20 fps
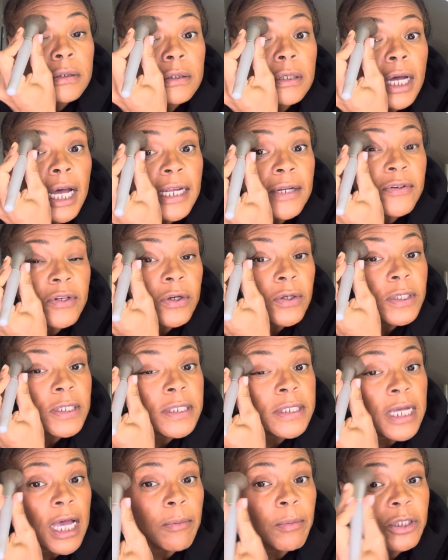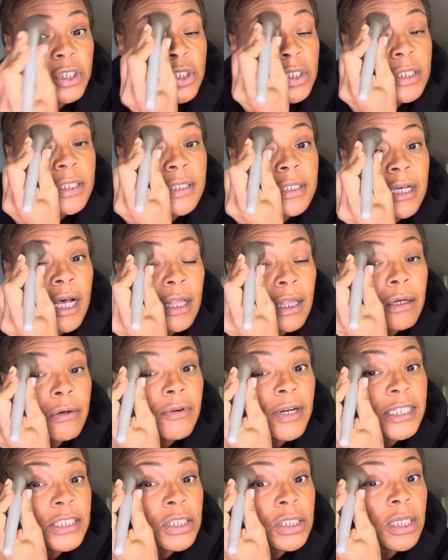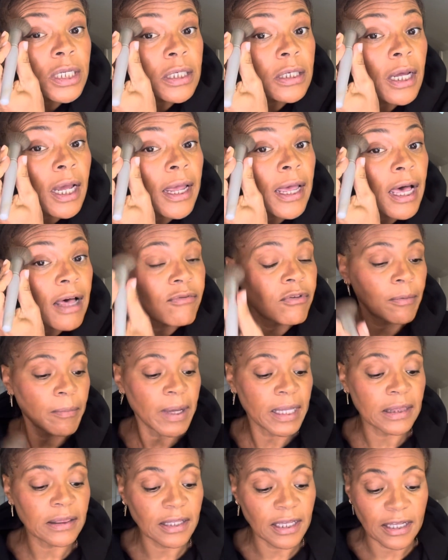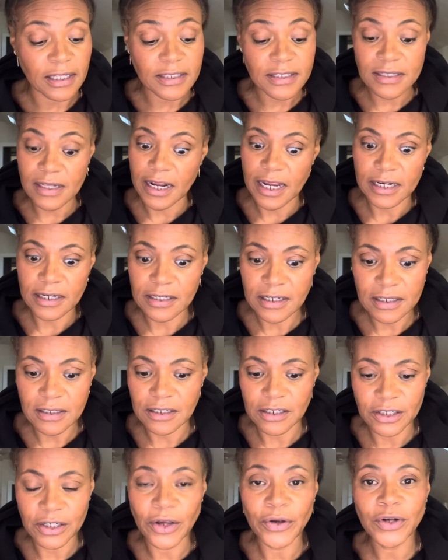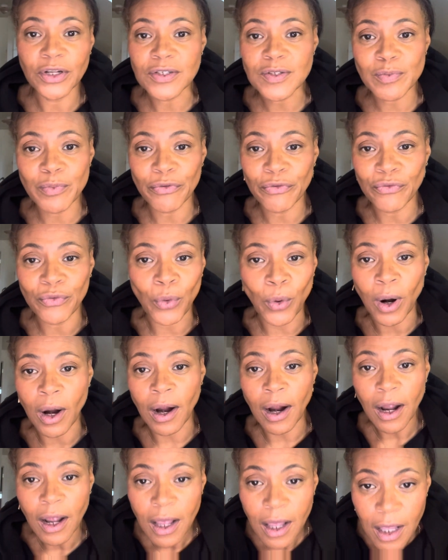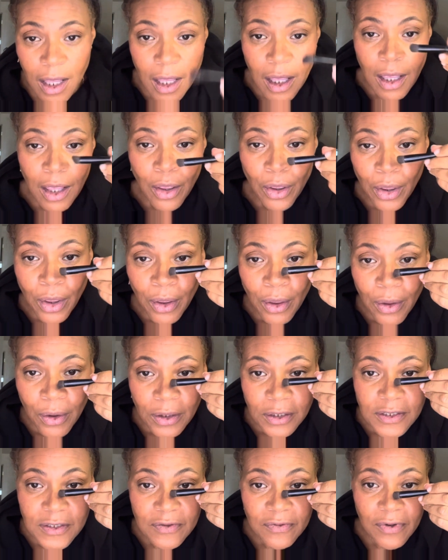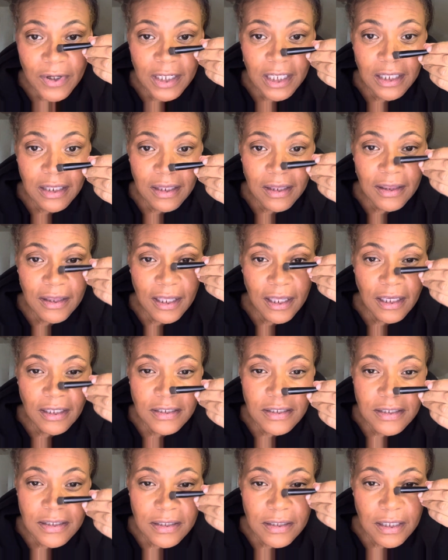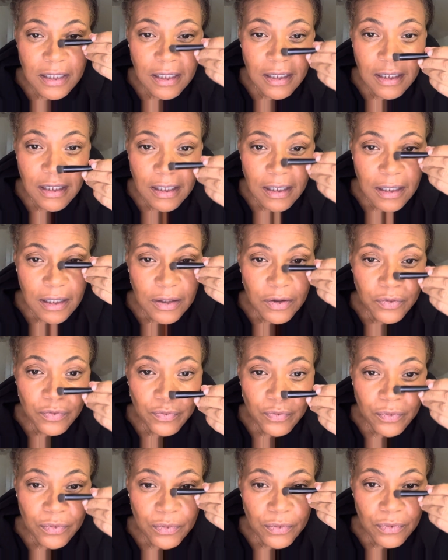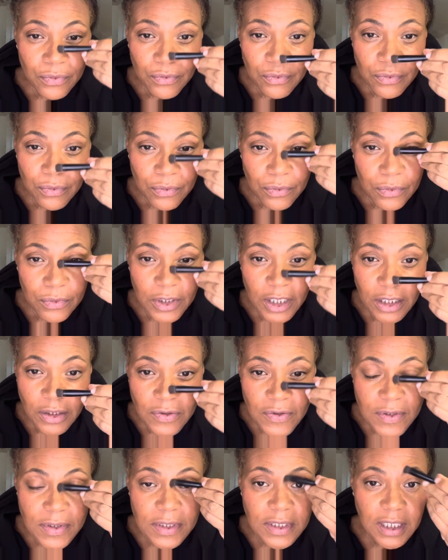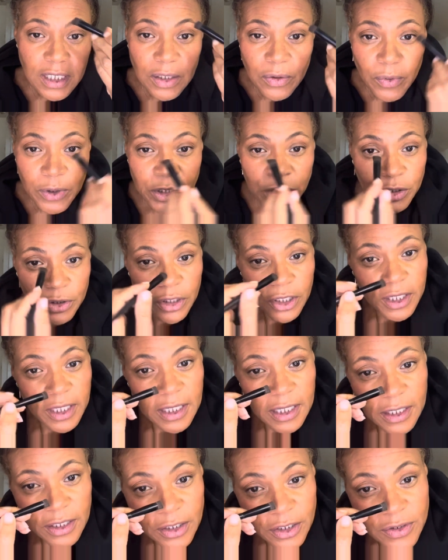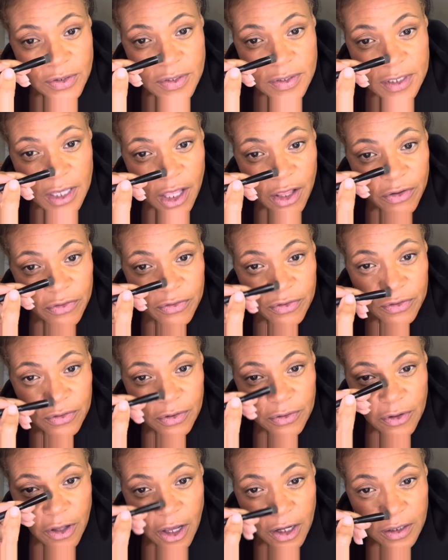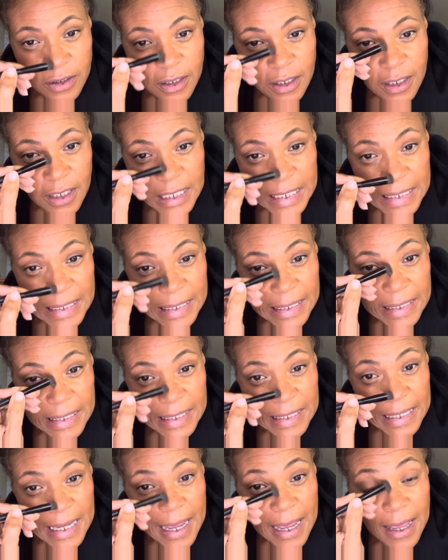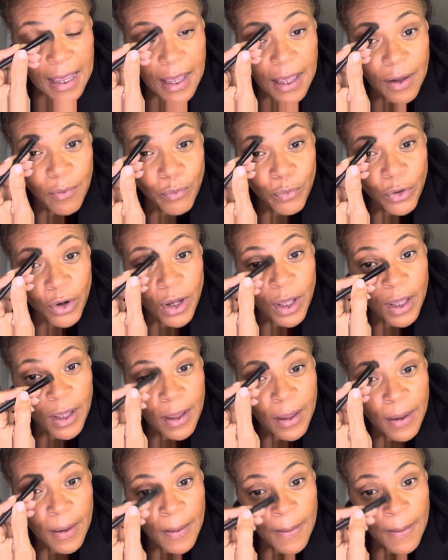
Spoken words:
I noticed how much discoloration I have on my lids that I didn't notice before. It's funny, the things that you see when you're looking at yourself on camera